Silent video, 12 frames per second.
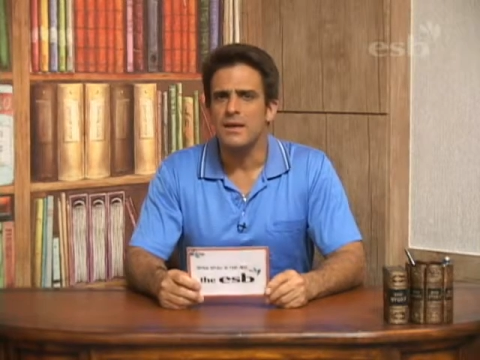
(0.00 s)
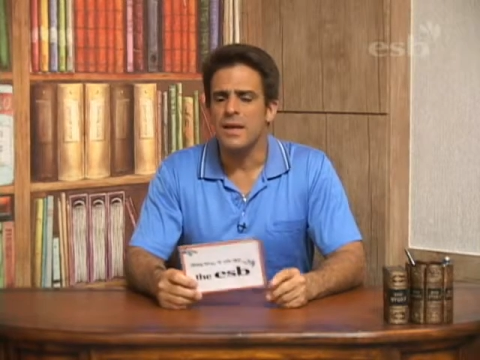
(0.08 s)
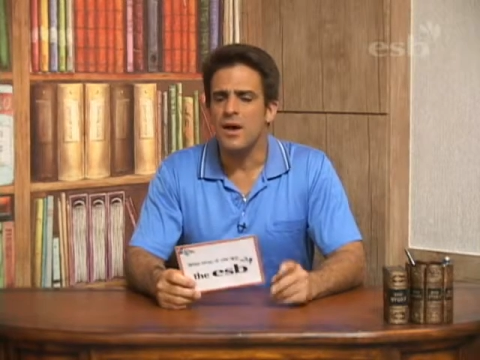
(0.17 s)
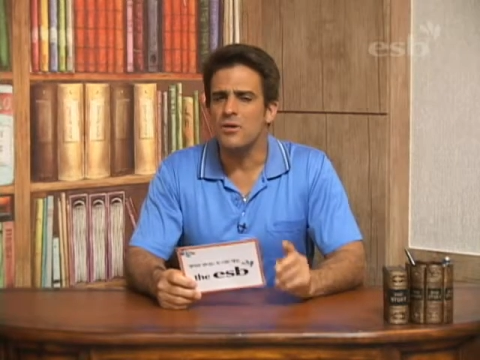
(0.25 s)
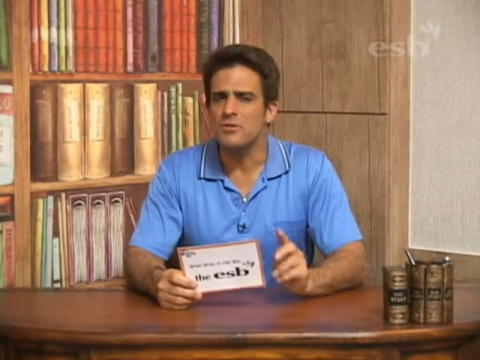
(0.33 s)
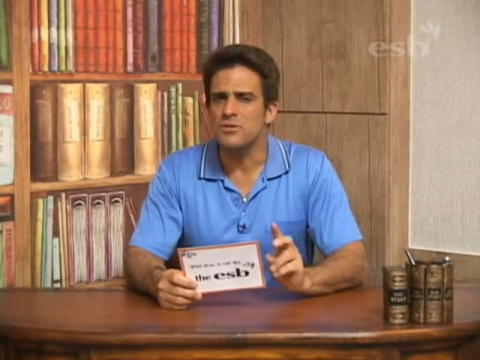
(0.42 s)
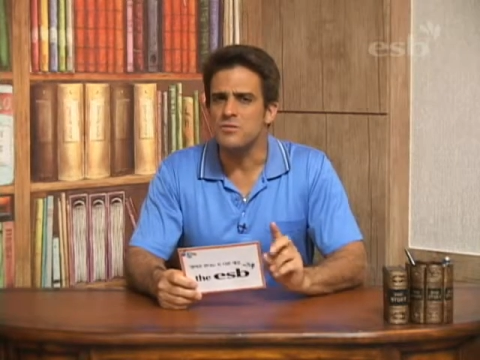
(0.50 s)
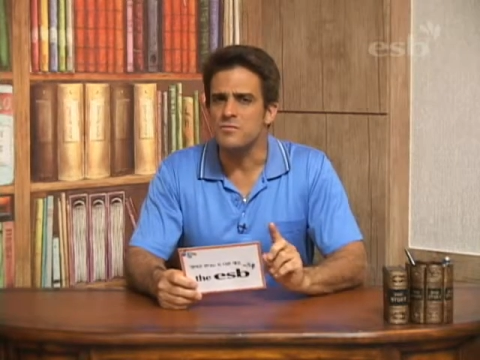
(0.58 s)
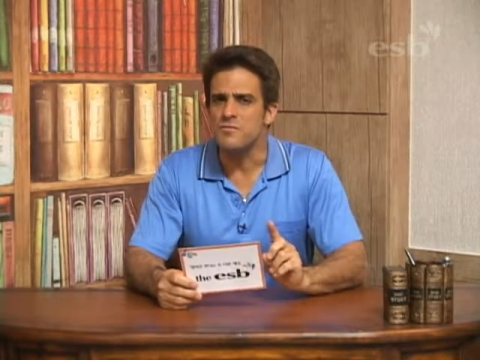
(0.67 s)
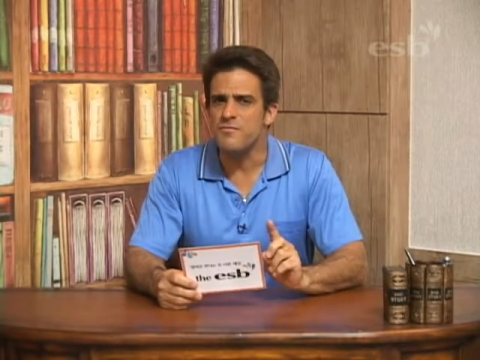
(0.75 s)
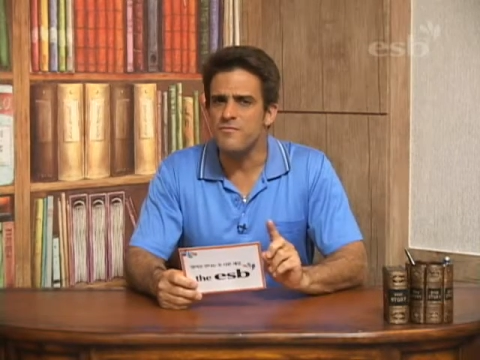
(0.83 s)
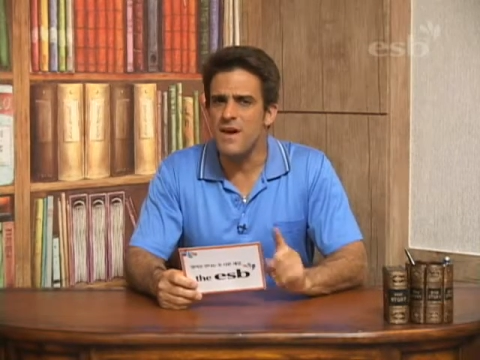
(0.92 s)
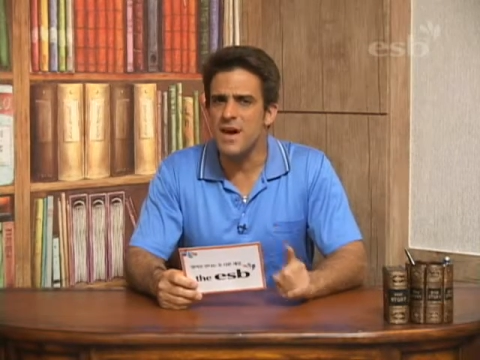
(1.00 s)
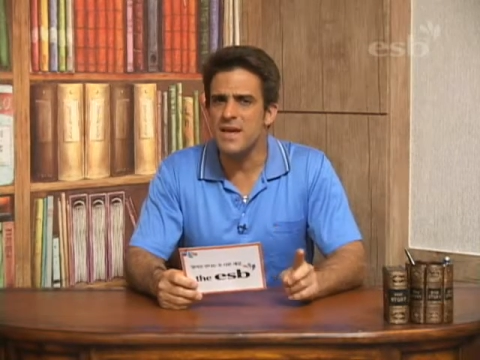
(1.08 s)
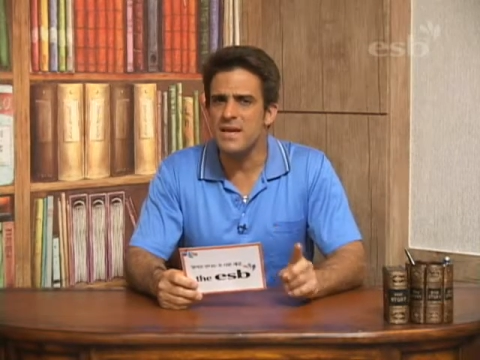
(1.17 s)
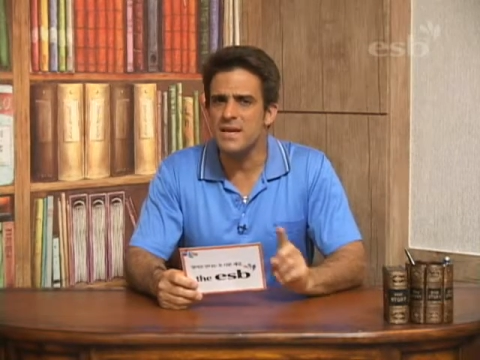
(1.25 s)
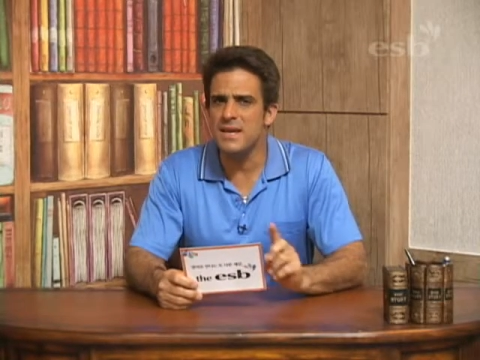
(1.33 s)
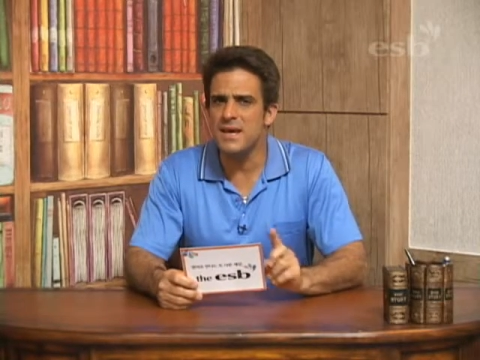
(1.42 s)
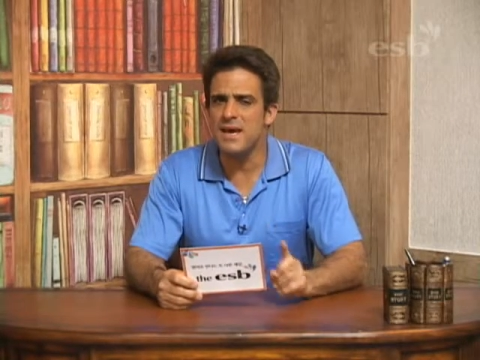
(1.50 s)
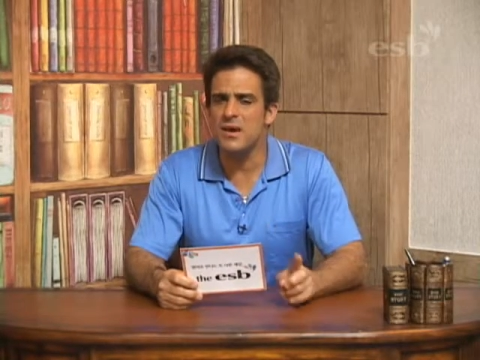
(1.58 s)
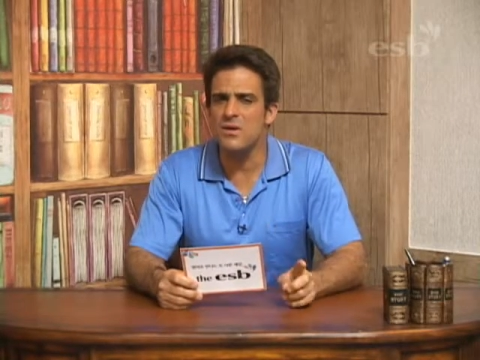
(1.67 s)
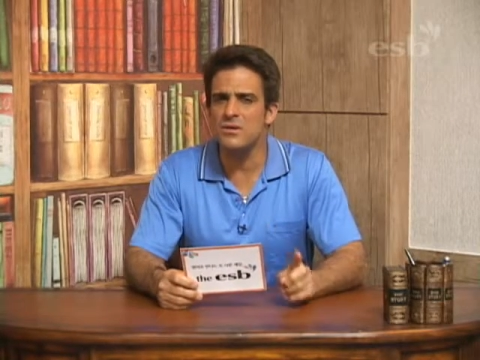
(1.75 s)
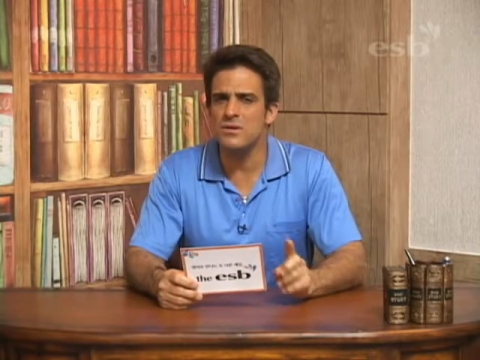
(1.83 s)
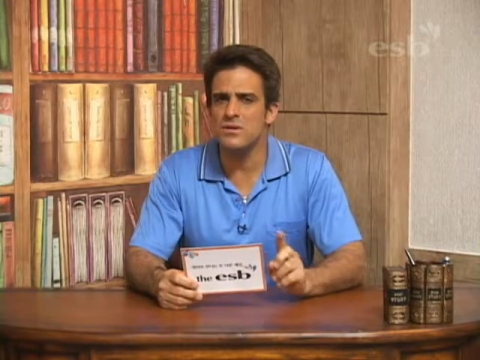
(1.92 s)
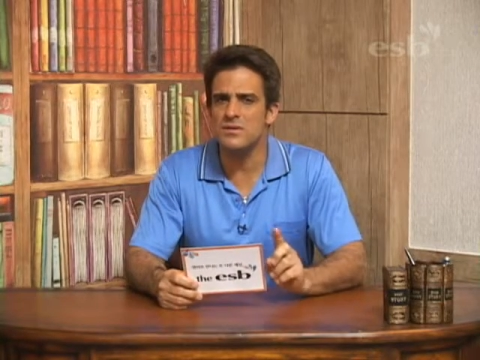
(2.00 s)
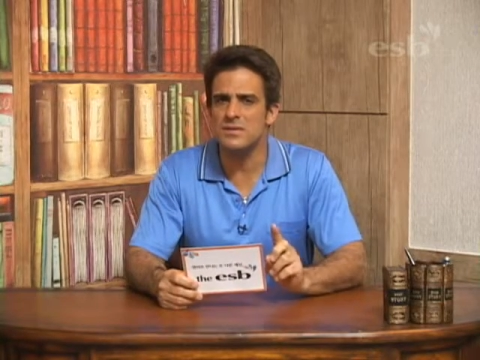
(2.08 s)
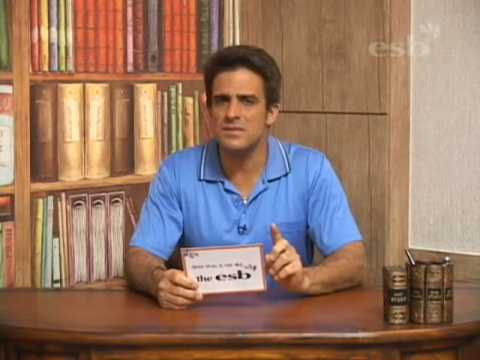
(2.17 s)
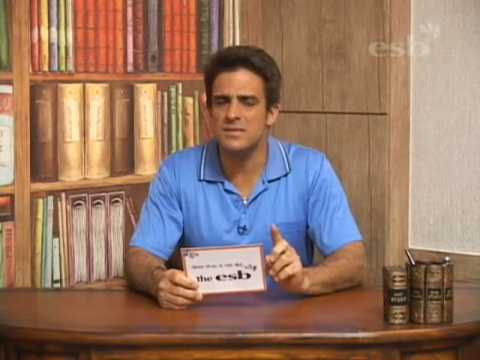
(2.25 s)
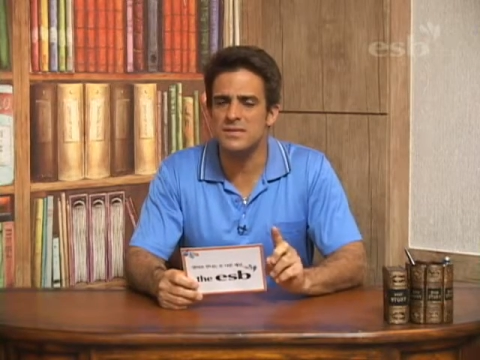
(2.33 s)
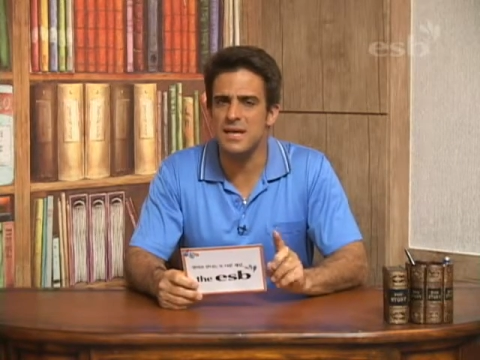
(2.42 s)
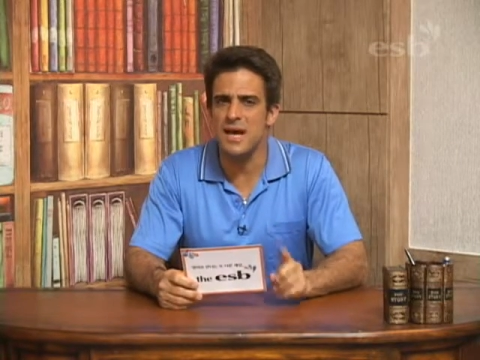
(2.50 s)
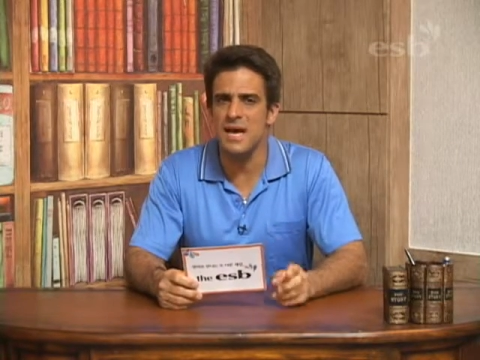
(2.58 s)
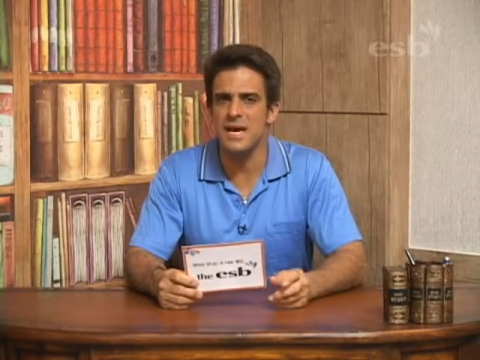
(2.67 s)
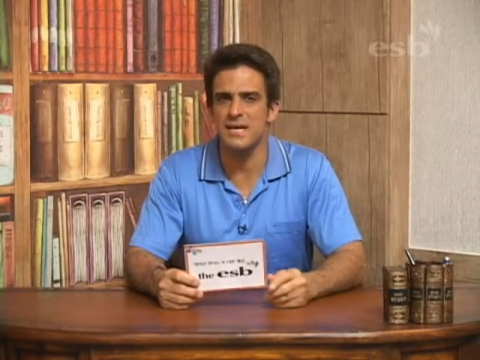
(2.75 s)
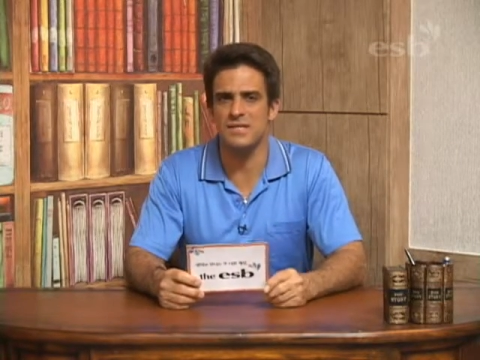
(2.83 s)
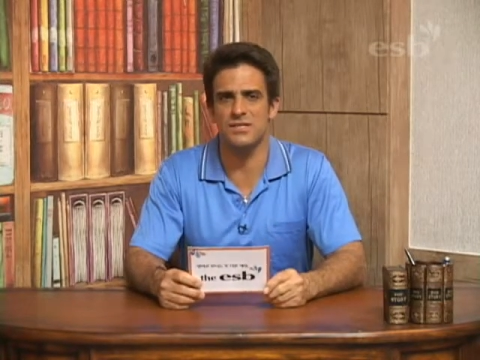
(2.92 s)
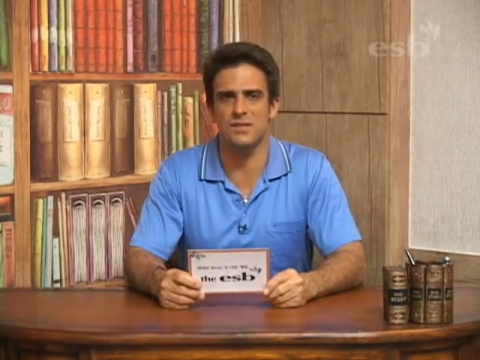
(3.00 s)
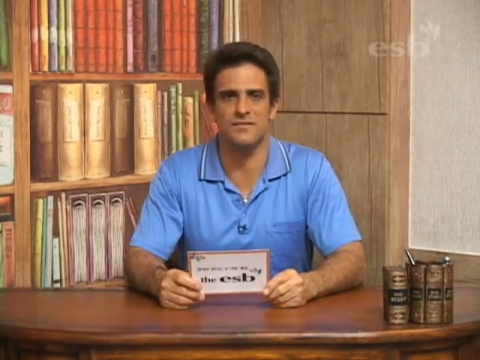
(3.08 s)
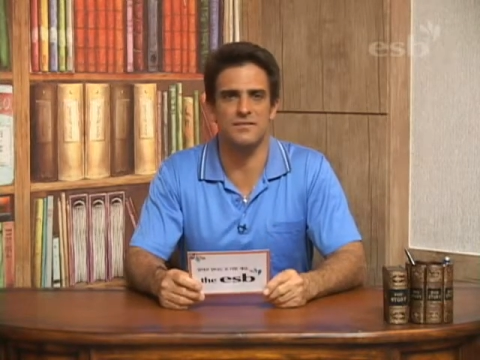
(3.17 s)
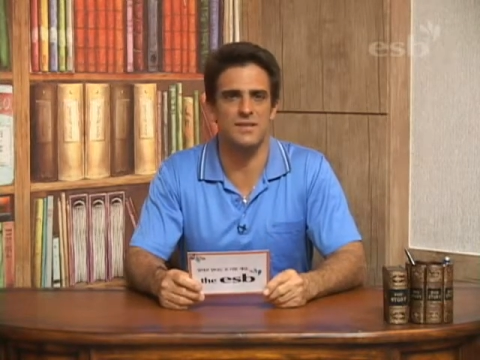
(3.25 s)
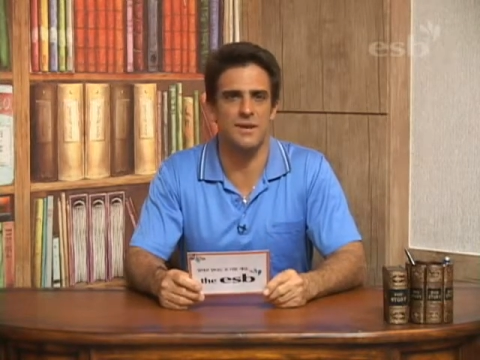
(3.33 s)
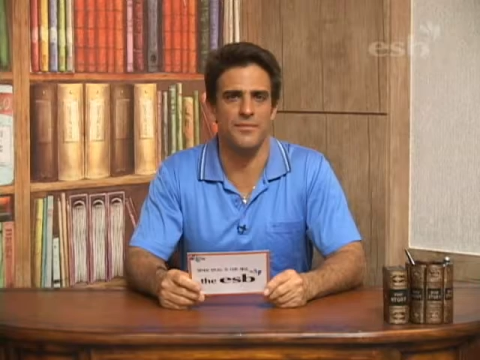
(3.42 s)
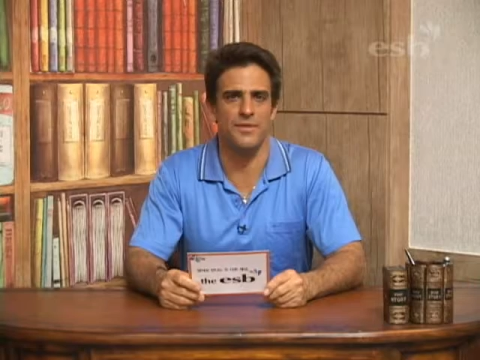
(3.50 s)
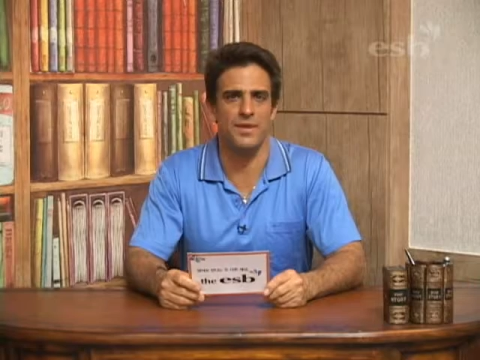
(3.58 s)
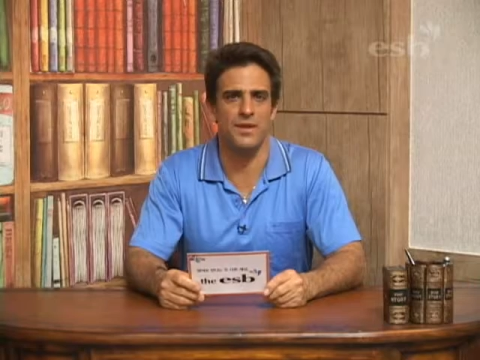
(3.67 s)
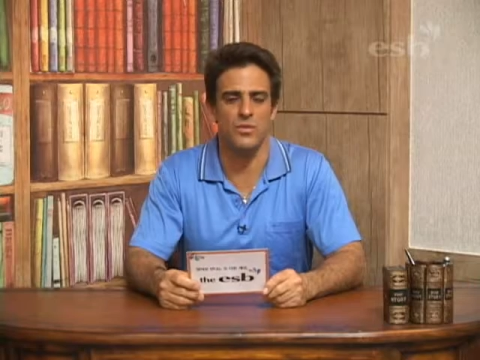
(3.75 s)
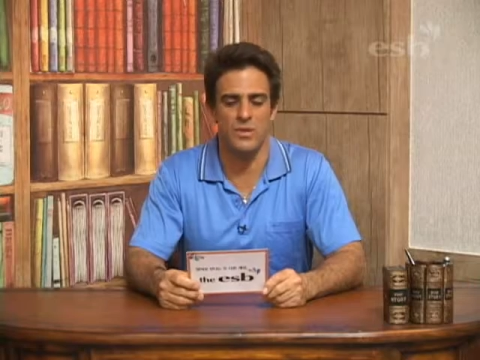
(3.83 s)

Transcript: Now, to find out the size of something,